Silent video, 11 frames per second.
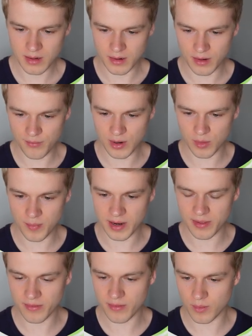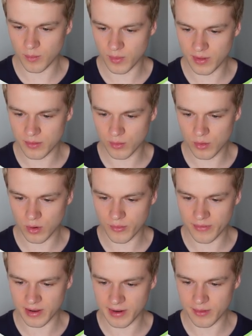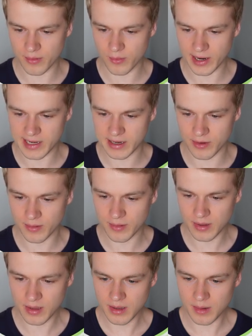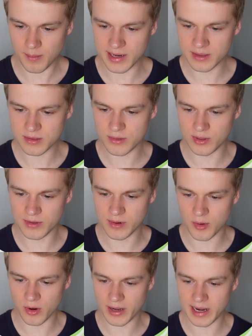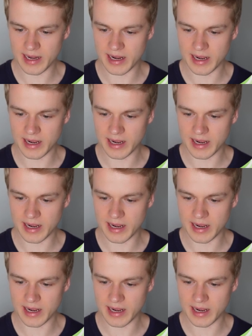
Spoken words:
Now, if we compare this with a tool call result right here, minus 33.88,